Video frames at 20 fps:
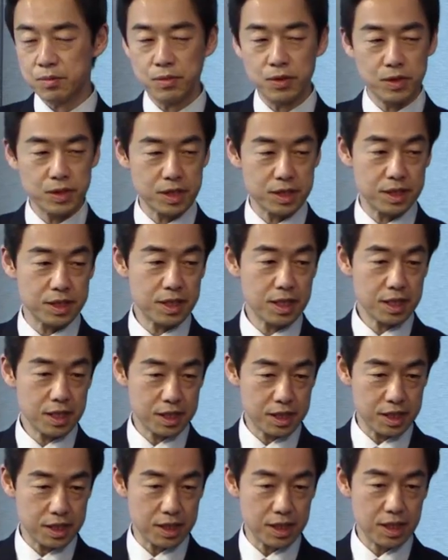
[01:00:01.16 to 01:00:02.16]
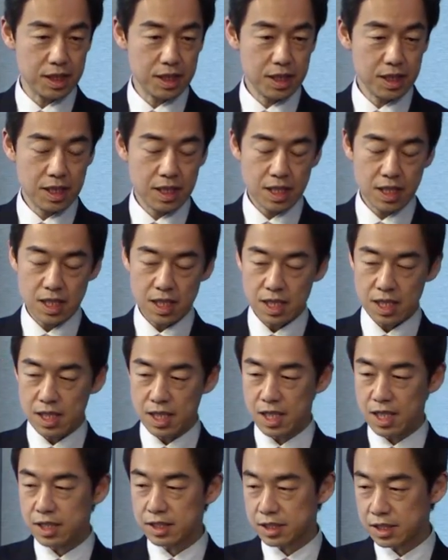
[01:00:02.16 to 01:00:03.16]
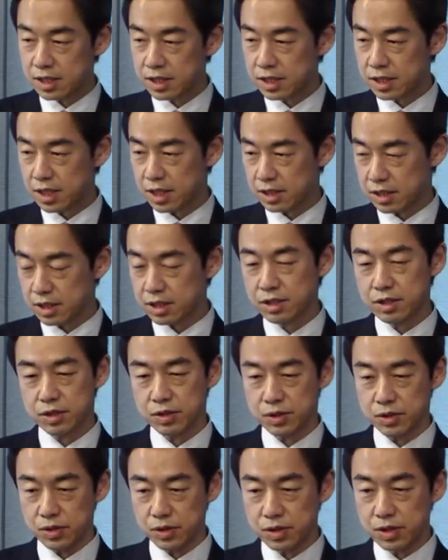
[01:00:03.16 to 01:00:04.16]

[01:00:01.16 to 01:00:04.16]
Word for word: more sincerity uh, I think yes, it's true.